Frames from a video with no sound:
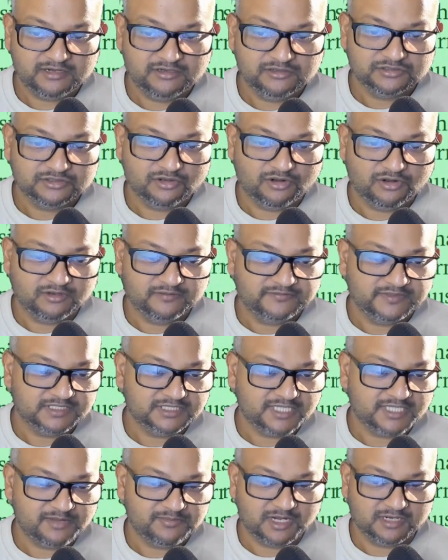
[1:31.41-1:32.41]
to solve the
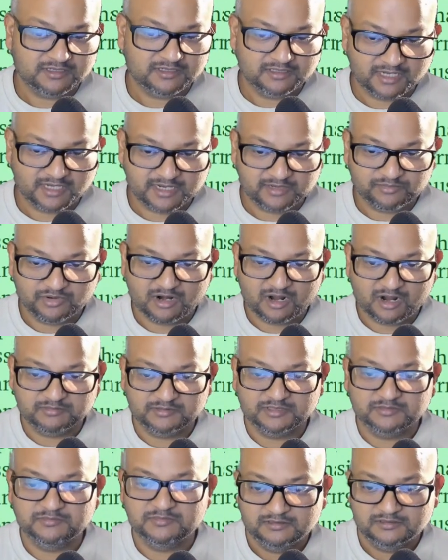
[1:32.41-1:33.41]
same underlying
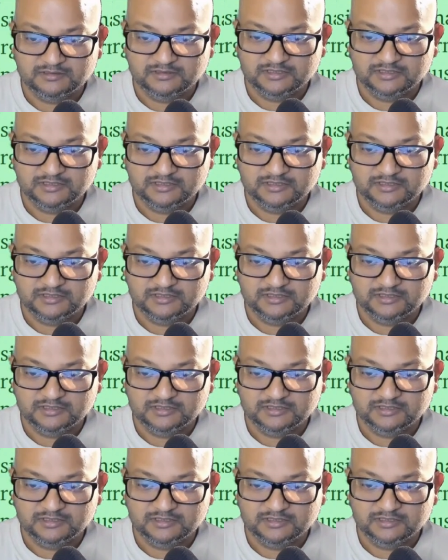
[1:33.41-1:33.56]
problem.